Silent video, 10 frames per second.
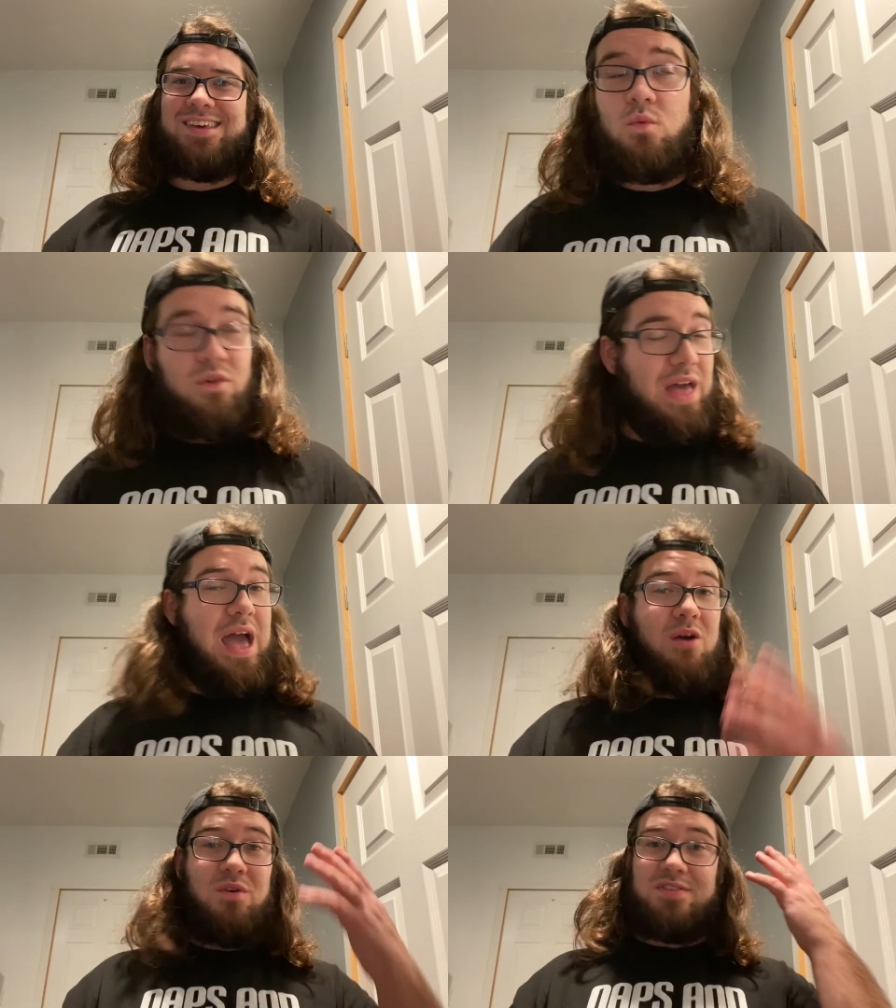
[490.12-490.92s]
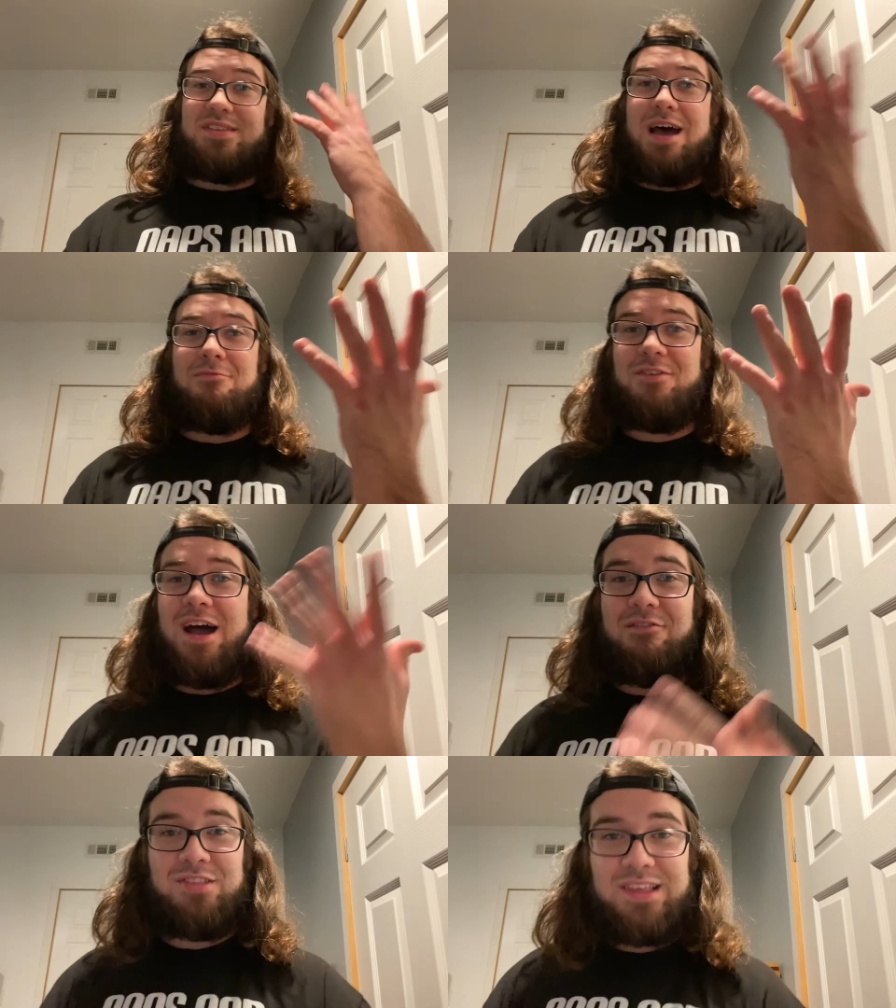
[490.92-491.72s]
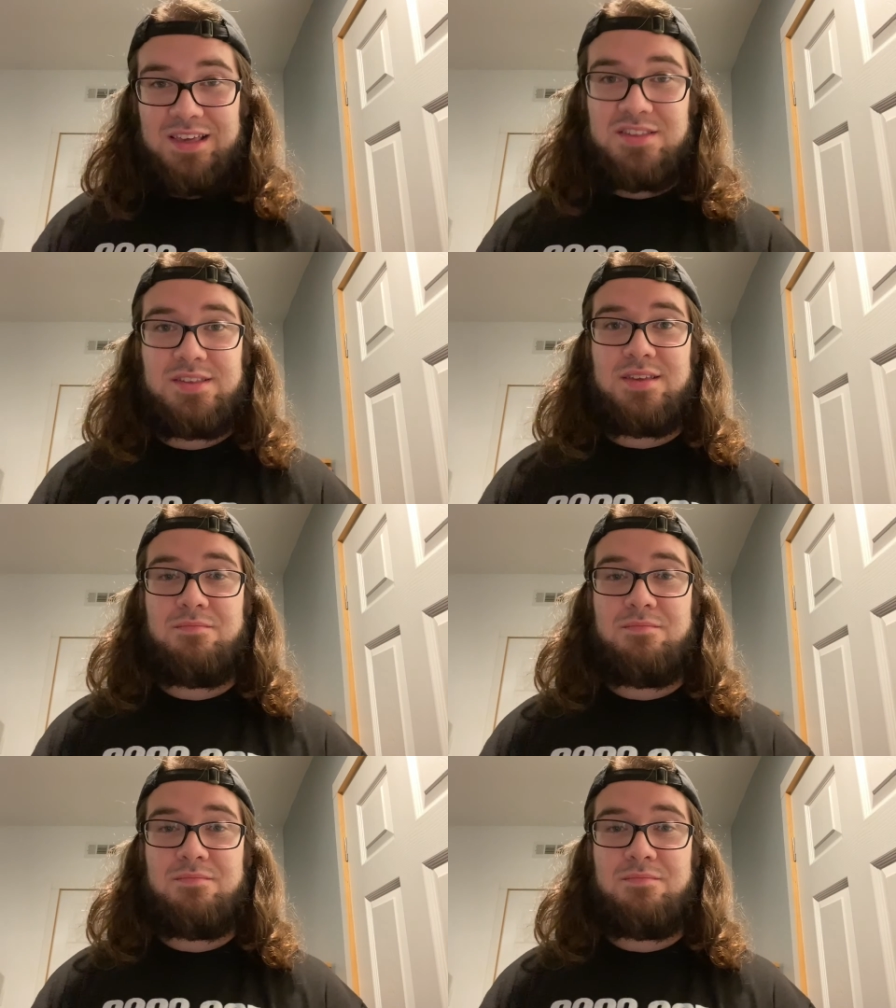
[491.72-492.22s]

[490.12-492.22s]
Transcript: Well, that was the top 5 list,